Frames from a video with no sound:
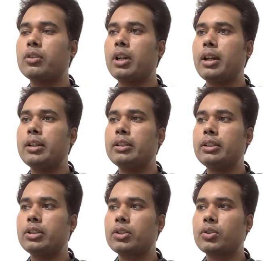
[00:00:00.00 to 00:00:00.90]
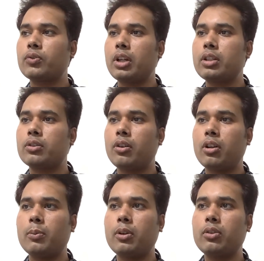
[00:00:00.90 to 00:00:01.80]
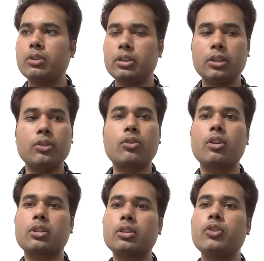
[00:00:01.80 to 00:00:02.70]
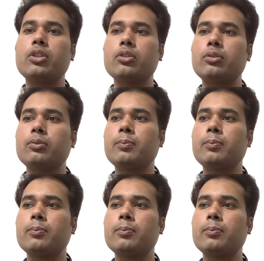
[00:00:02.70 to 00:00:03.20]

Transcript: and this was all about this introduction video.